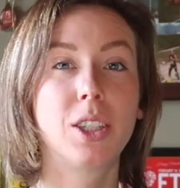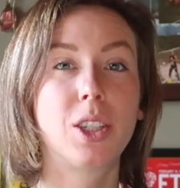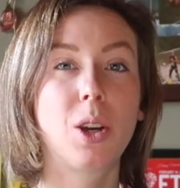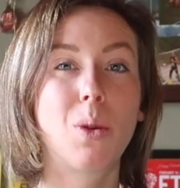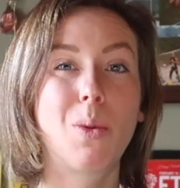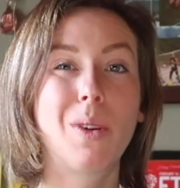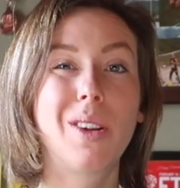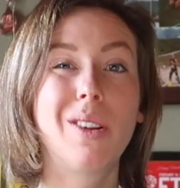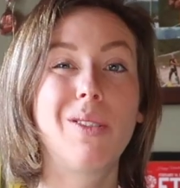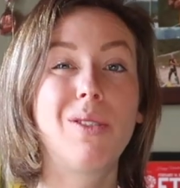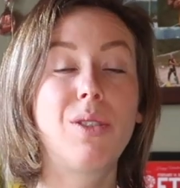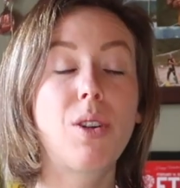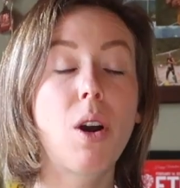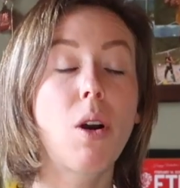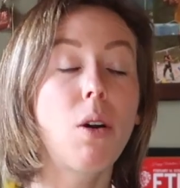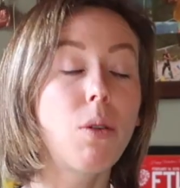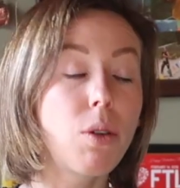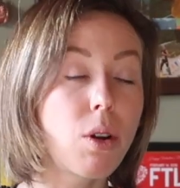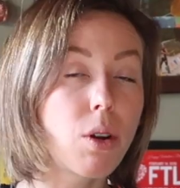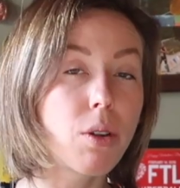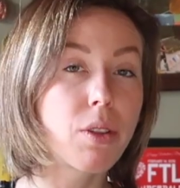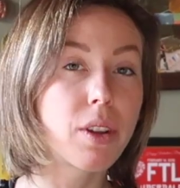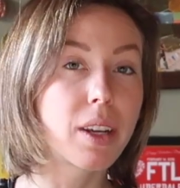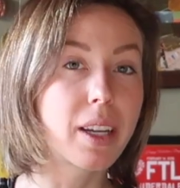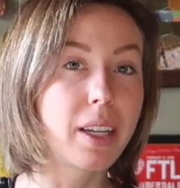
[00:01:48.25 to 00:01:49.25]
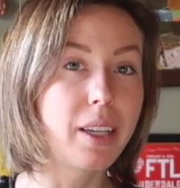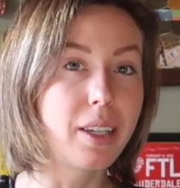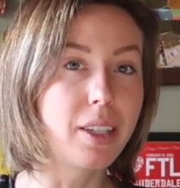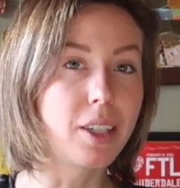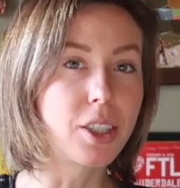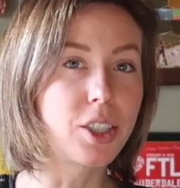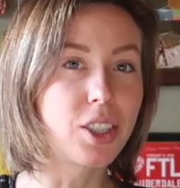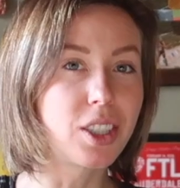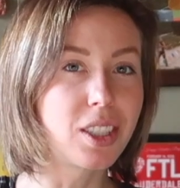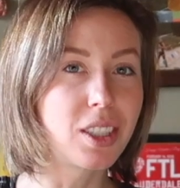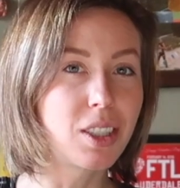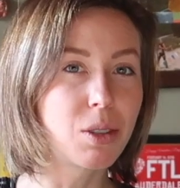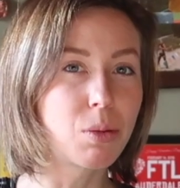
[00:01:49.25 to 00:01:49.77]
So when you don't know the
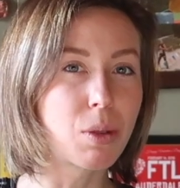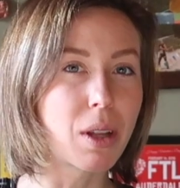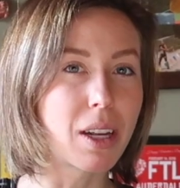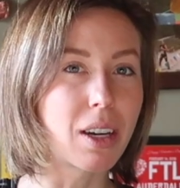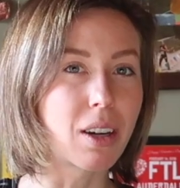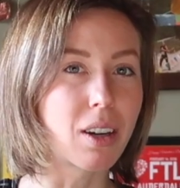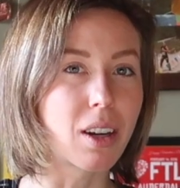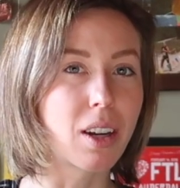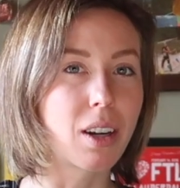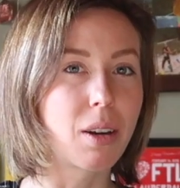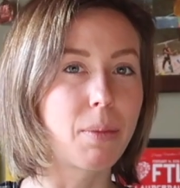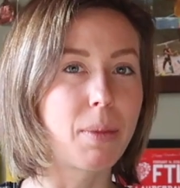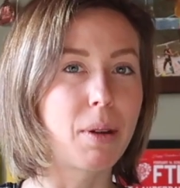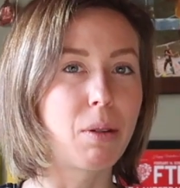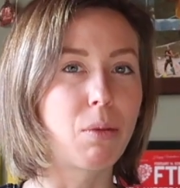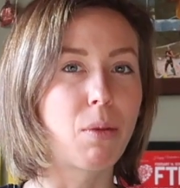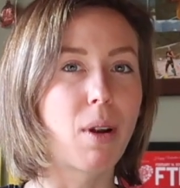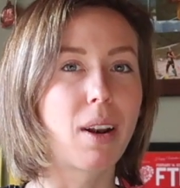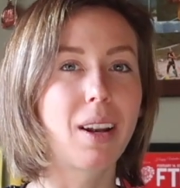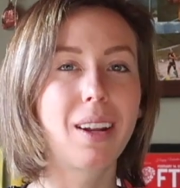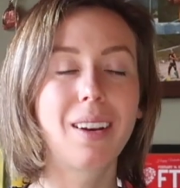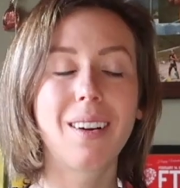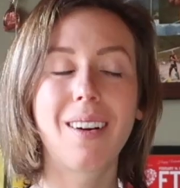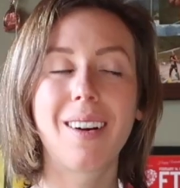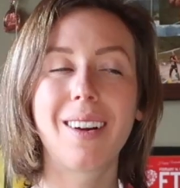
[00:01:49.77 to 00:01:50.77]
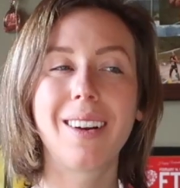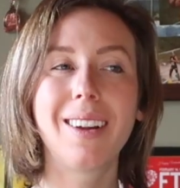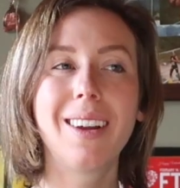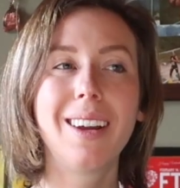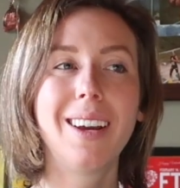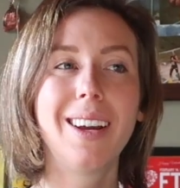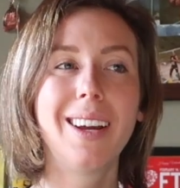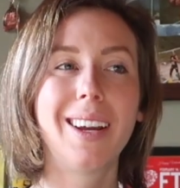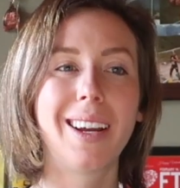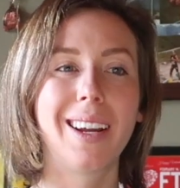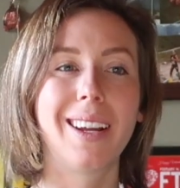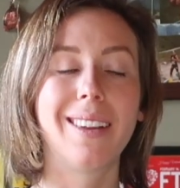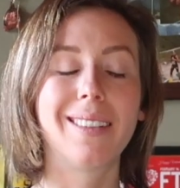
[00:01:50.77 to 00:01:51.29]
conditions that you're gonna be running on
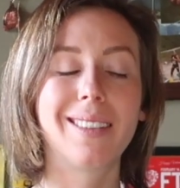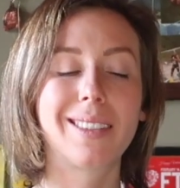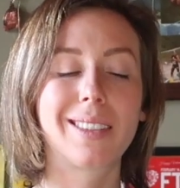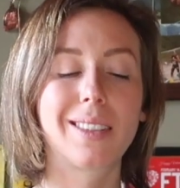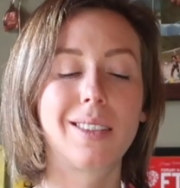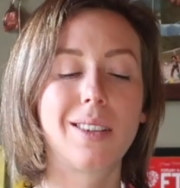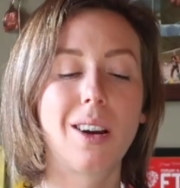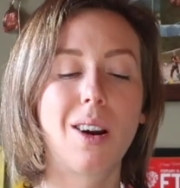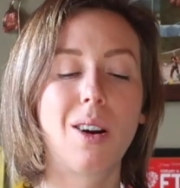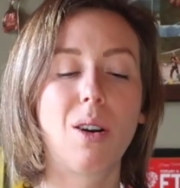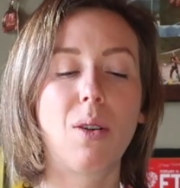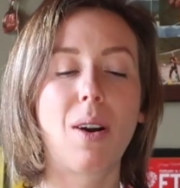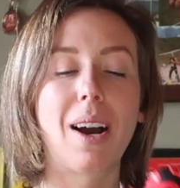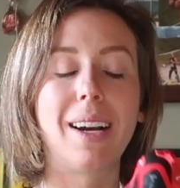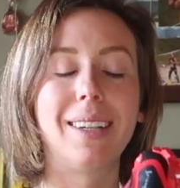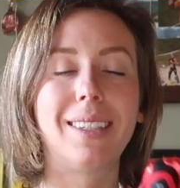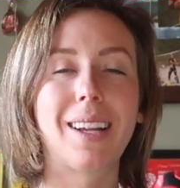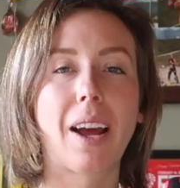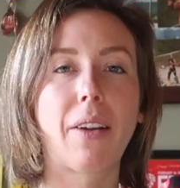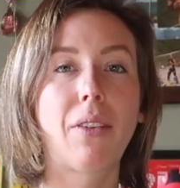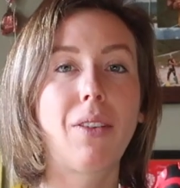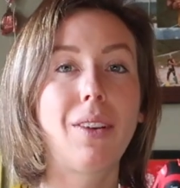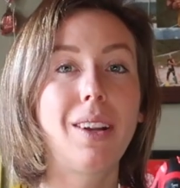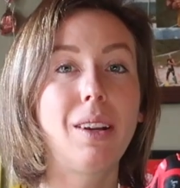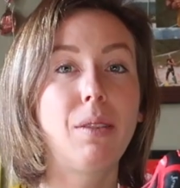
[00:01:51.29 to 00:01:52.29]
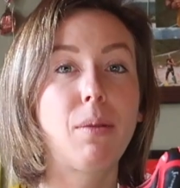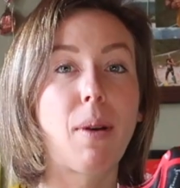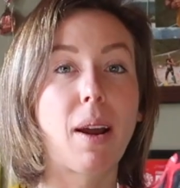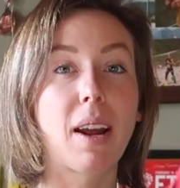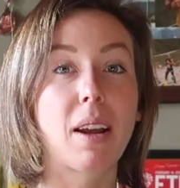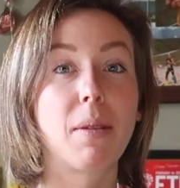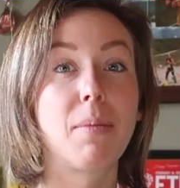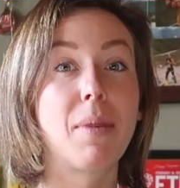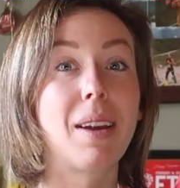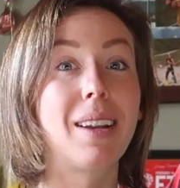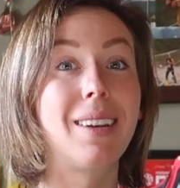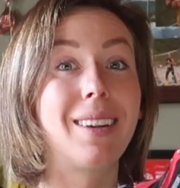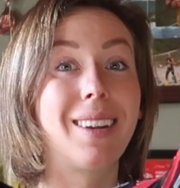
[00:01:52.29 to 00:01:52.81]
in the snow, I definitely
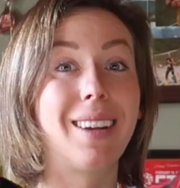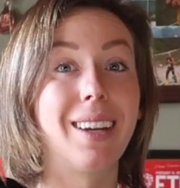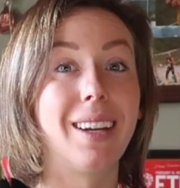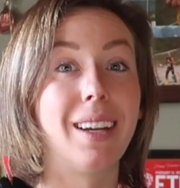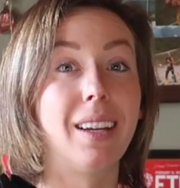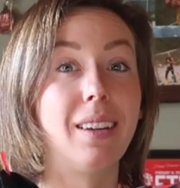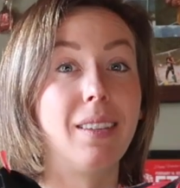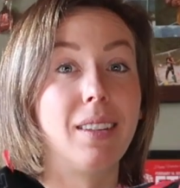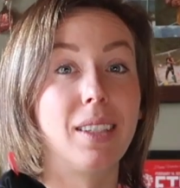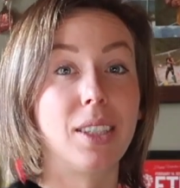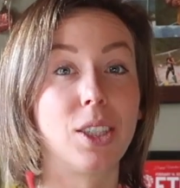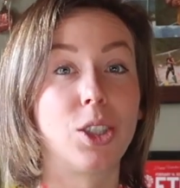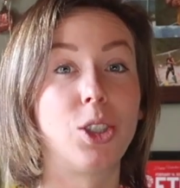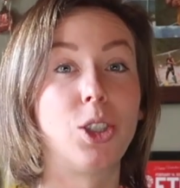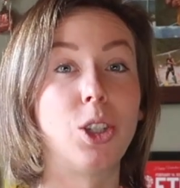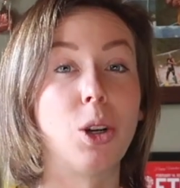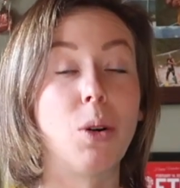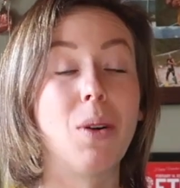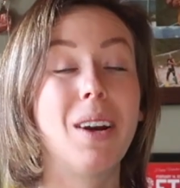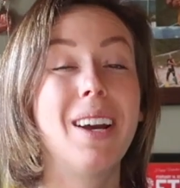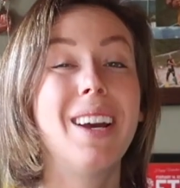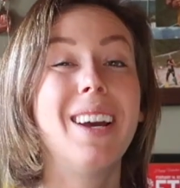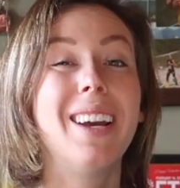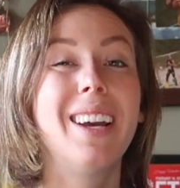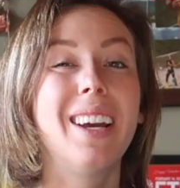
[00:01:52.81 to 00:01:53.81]
recommend getting this shoe.